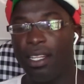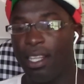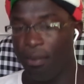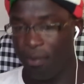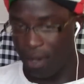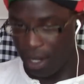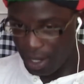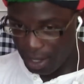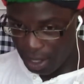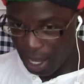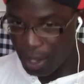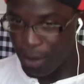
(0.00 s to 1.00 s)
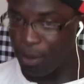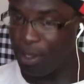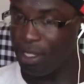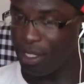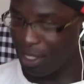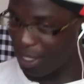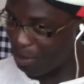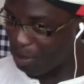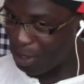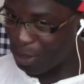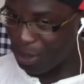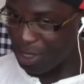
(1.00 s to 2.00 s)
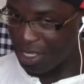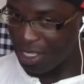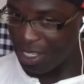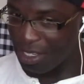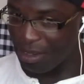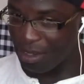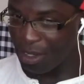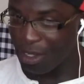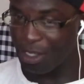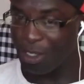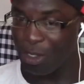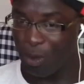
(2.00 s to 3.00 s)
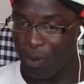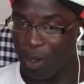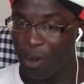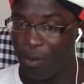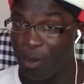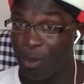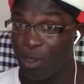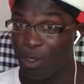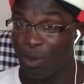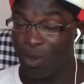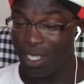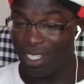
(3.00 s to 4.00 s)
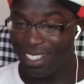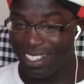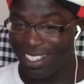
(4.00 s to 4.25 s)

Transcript: Definitely, I know this is gonna be interesting because so far nothing goes to waste.